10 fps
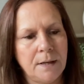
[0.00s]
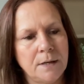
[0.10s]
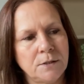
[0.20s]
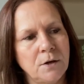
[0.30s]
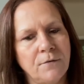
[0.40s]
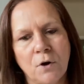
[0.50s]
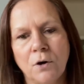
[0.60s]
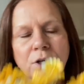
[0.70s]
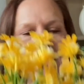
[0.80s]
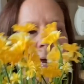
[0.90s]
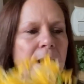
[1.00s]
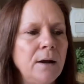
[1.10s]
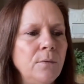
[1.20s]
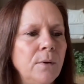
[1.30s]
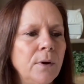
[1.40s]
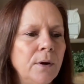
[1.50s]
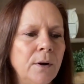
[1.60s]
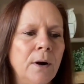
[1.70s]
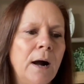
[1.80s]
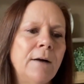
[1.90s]
So I've got yellow,
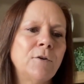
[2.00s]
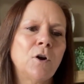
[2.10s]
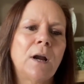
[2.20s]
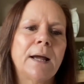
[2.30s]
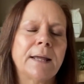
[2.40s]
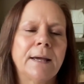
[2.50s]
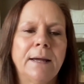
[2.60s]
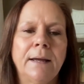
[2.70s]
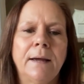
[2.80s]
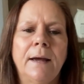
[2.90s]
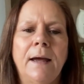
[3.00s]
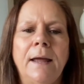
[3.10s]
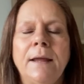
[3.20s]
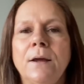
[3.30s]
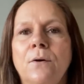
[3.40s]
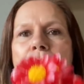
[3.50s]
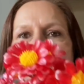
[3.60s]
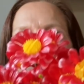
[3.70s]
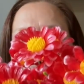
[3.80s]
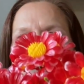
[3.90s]
I've got like a
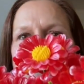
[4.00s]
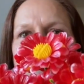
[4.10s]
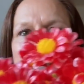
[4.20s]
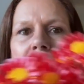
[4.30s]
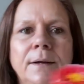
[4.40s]
red colour.